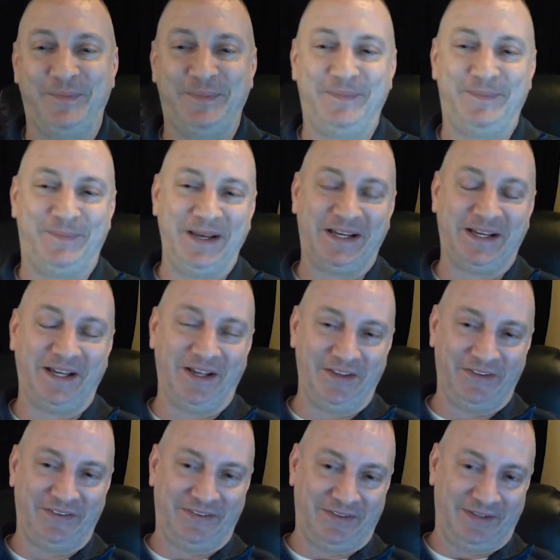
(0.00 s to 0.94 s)

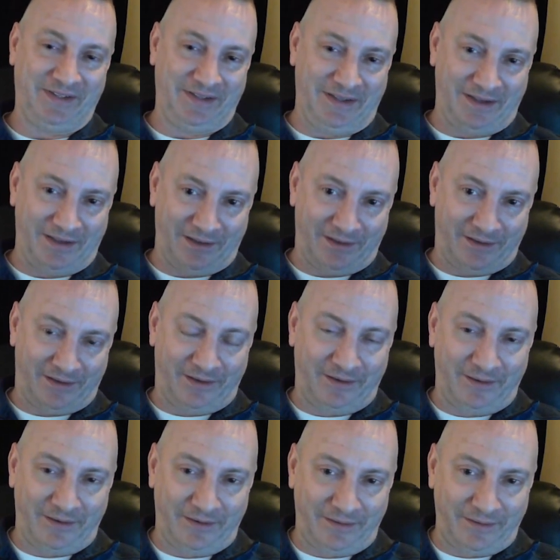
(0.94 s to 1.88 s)
Because
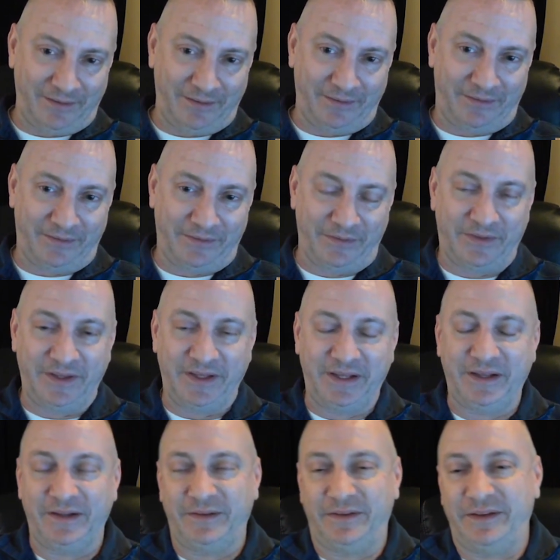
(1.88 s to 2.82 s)

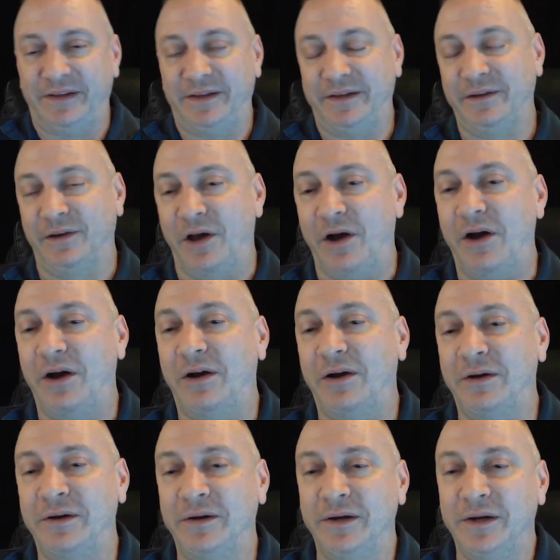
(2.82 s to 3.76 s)
the
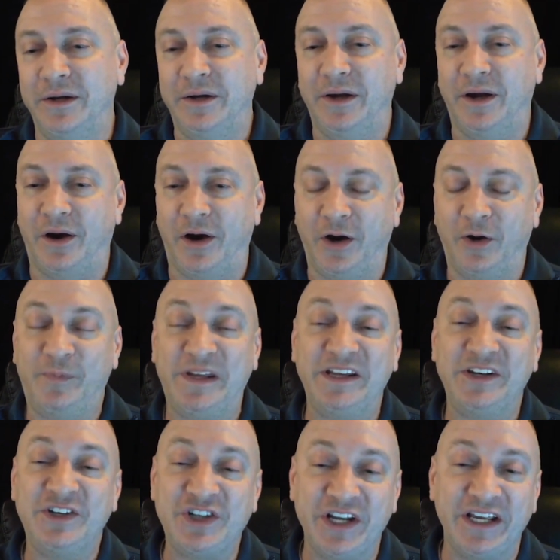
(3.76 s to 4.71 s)
long
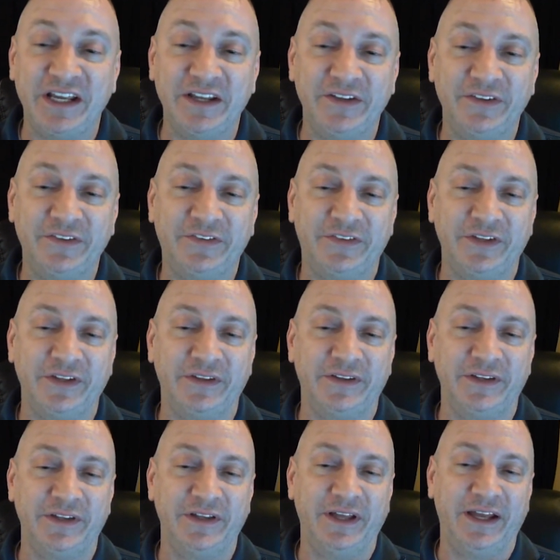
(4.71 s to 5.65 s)
RPGs,
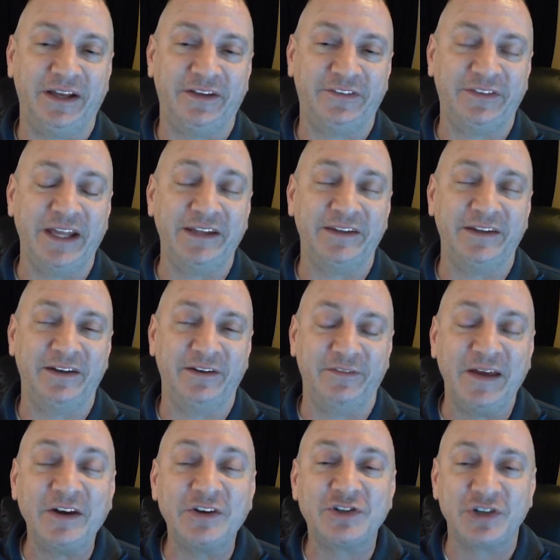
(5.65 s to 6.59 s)
the extended
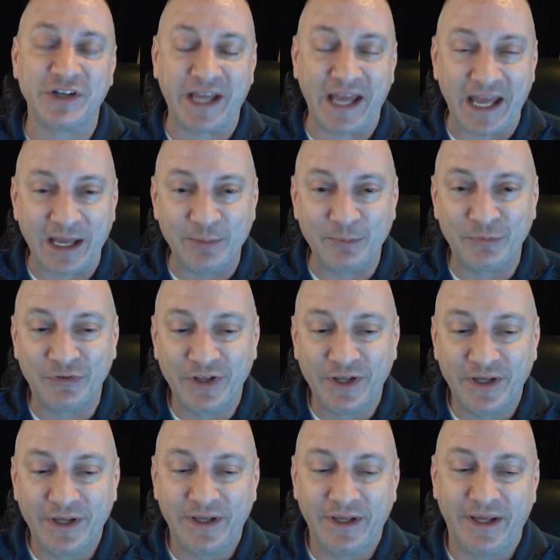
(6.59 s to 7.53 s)
adventure games,
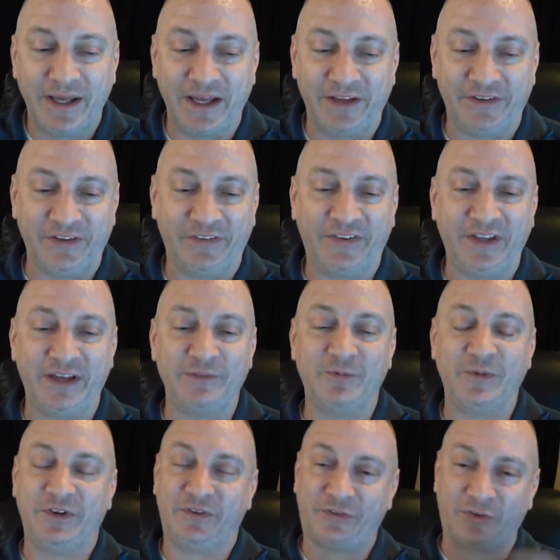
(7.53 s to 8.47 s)
as I said,
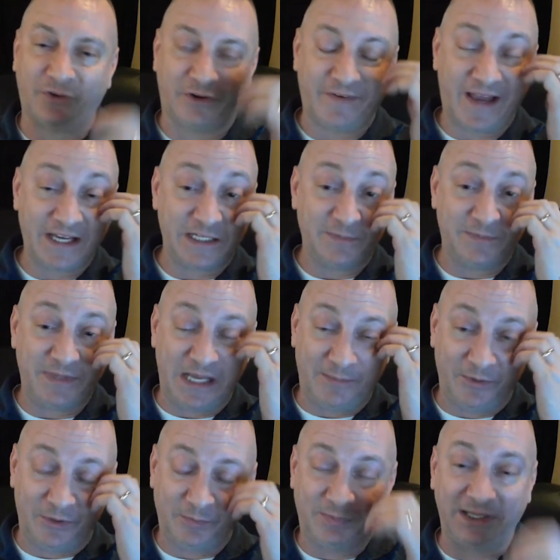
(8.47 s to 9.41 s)
we sort of had to be
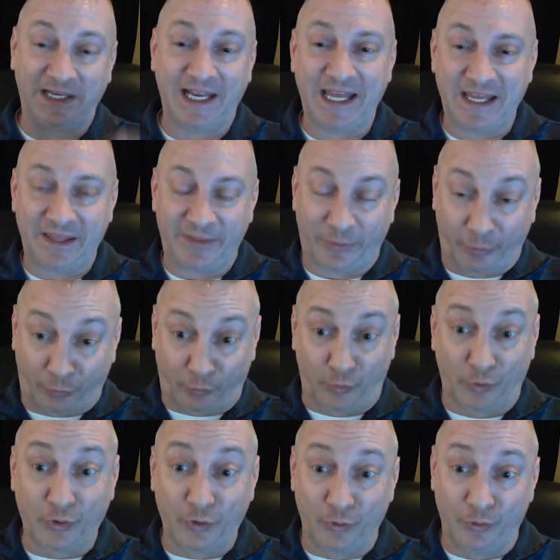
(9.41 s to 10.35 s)
able to play
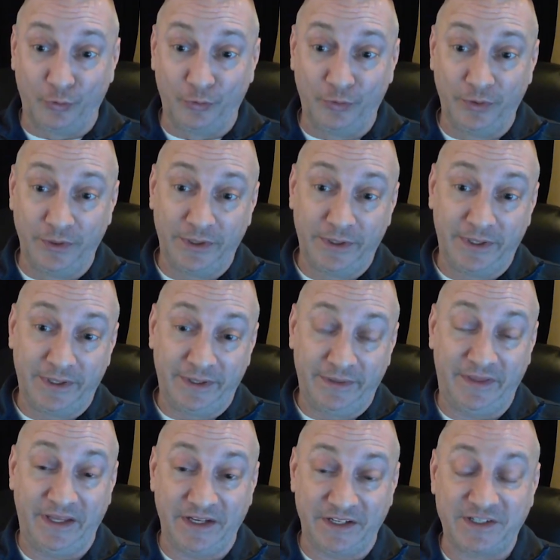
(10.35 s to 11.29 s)
through
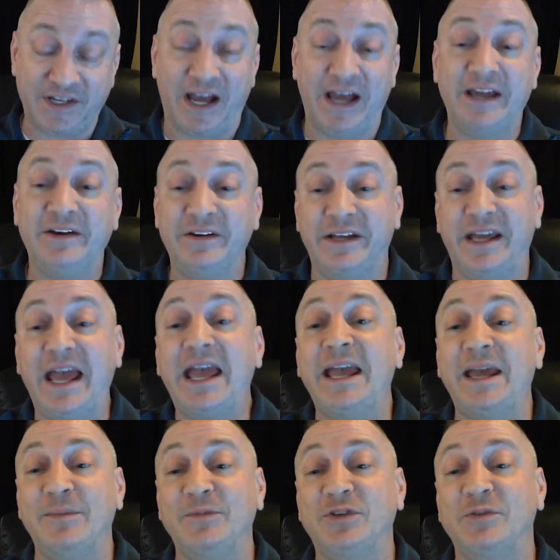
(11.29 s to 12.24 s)
the entire
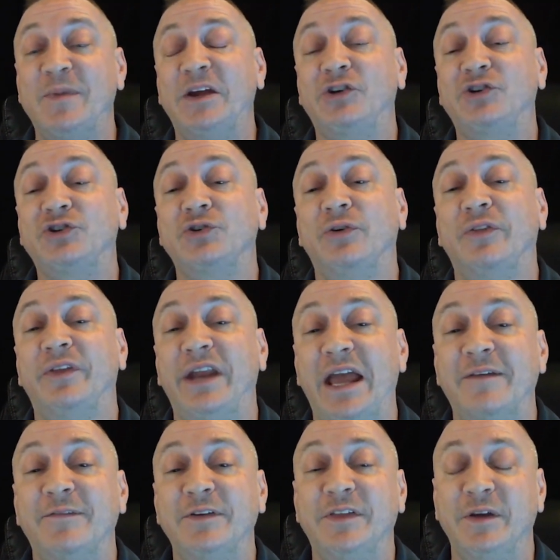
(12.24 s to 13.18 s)
game to make sure that
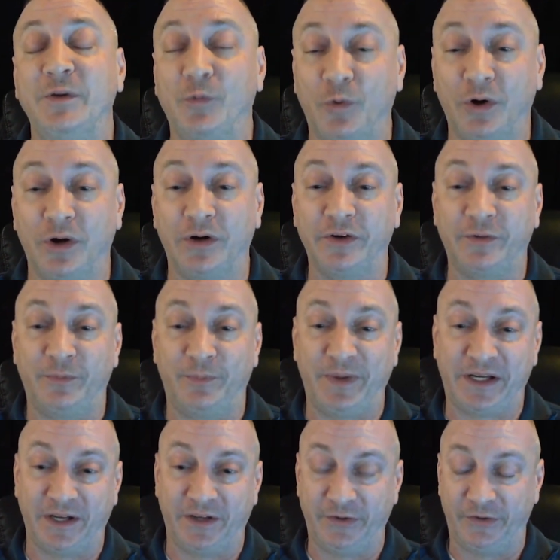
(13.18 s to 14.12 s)
everything worked,
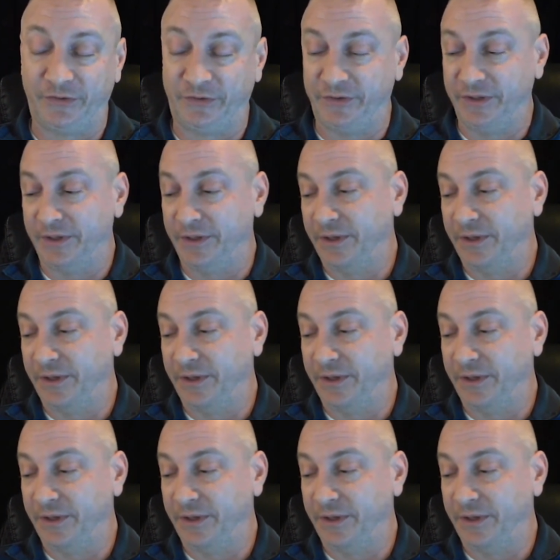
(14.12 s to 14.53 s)
because